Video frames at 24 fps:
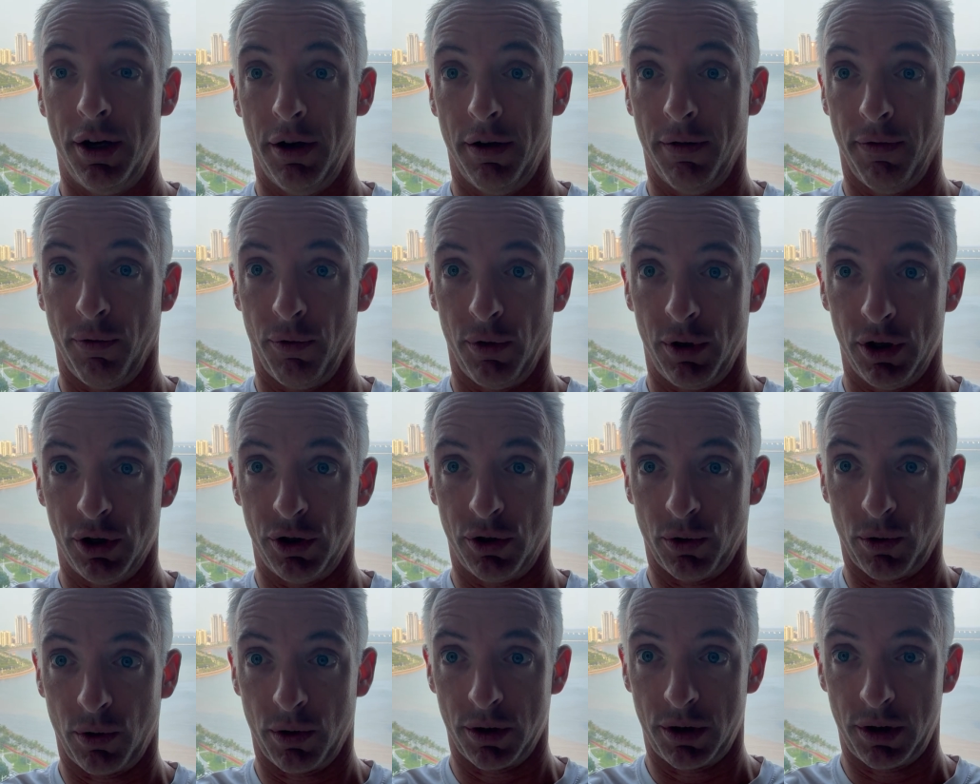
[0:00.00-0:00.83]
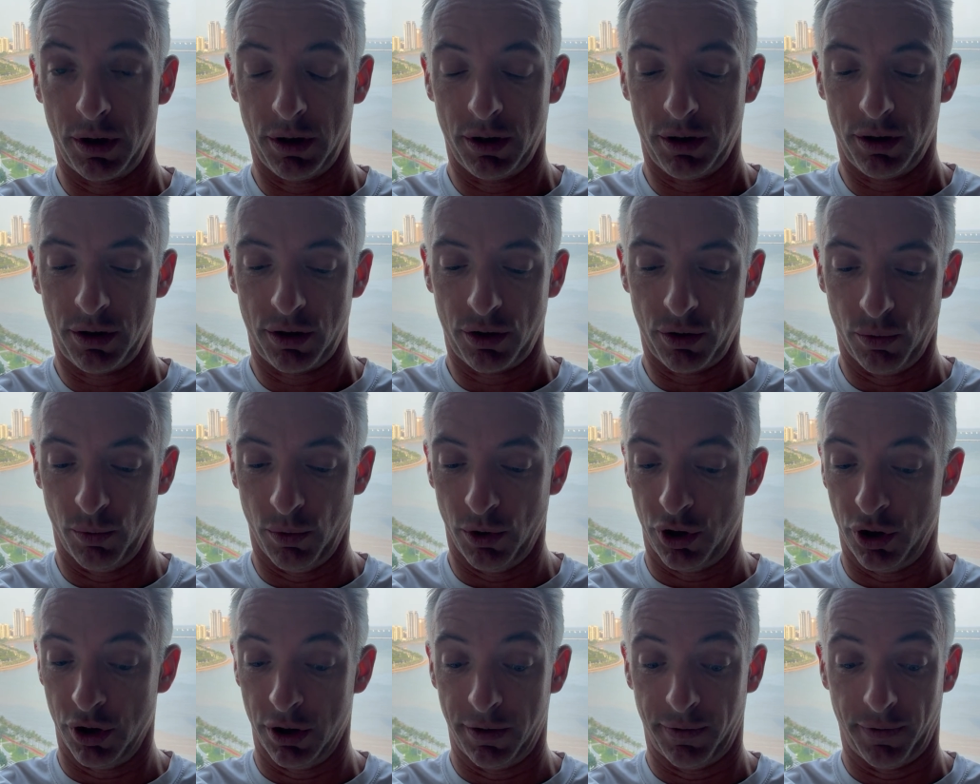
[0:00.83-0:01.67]
of resources,
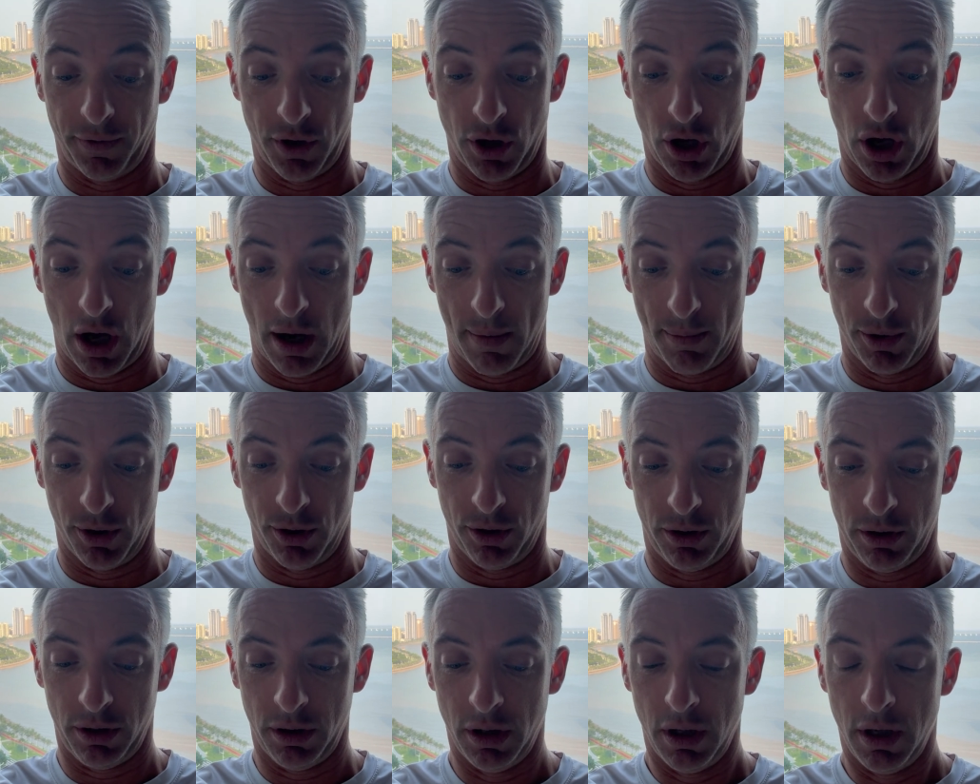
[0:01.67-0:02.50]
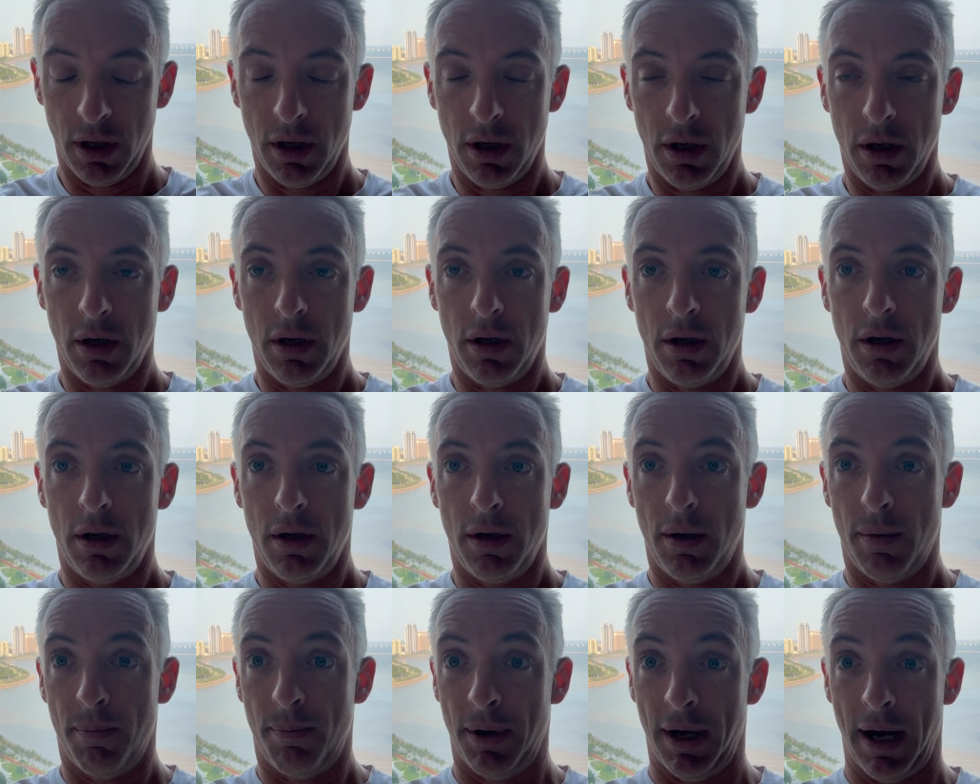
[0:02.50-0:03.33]
which is phenomenal,
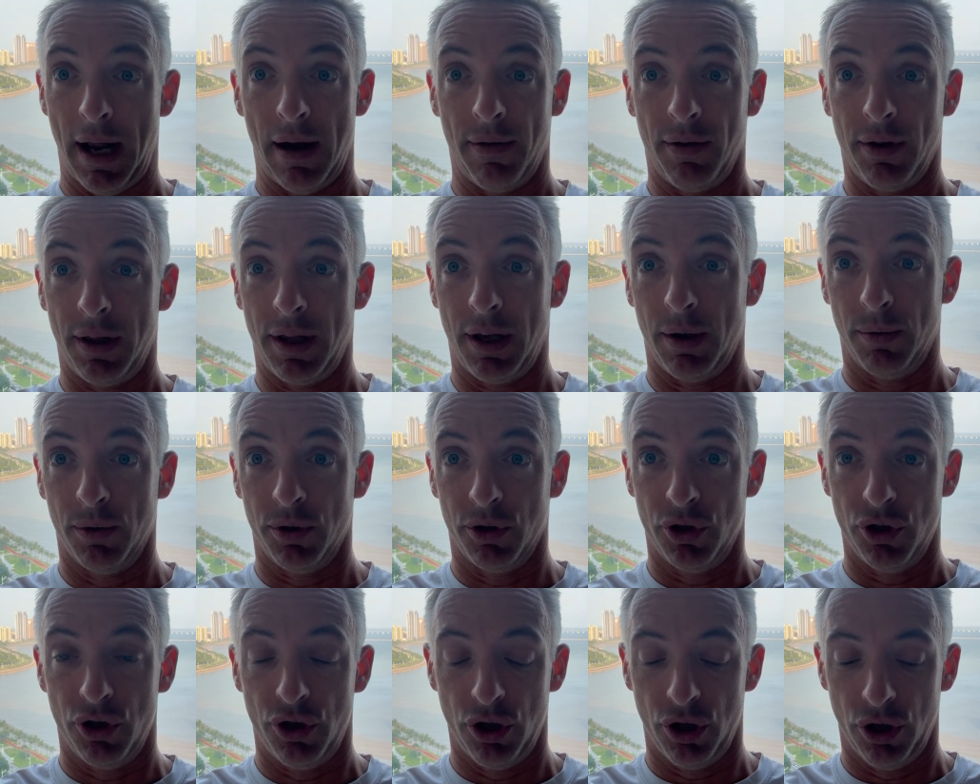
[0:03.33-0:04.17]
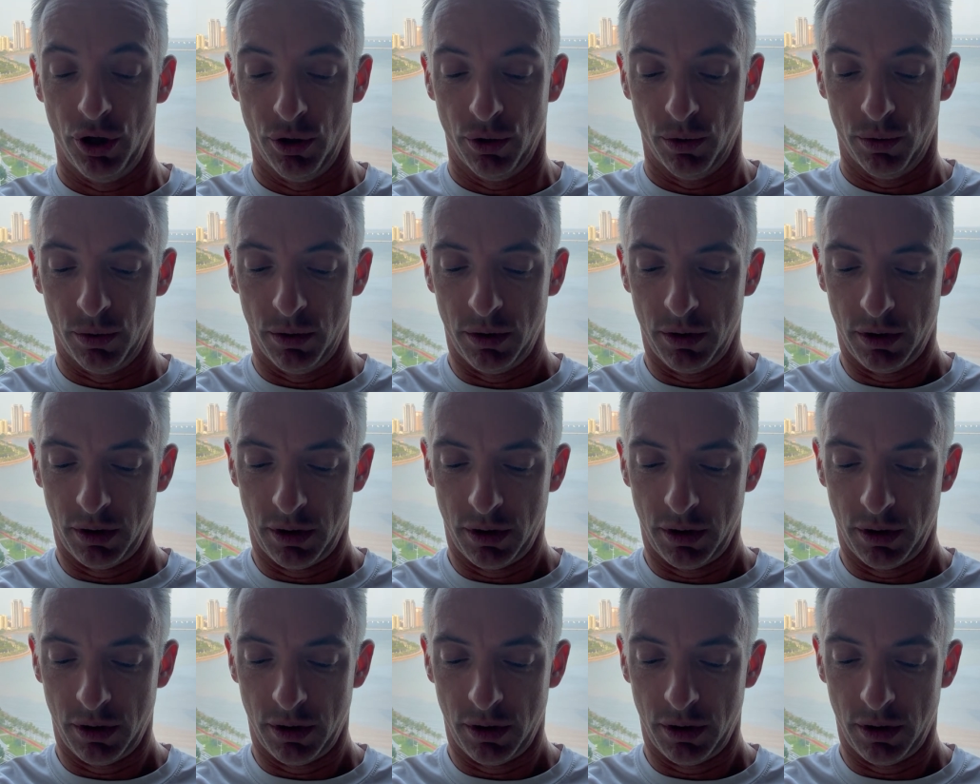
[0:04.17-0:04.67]
but everything was new.